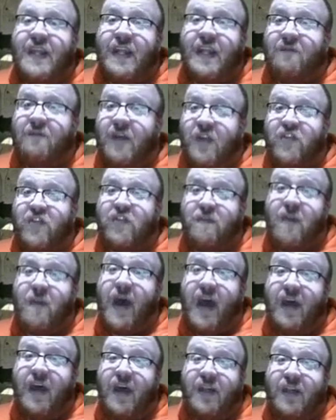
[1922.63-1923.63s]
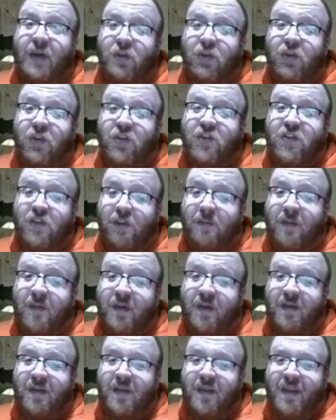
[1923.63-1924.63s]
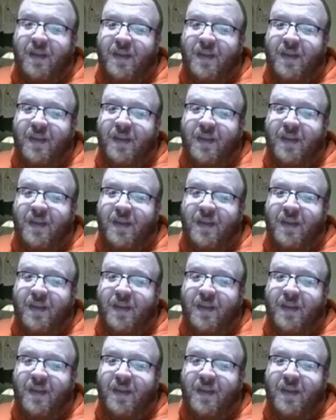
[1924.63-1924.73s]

that if I smiled, I would look stupid.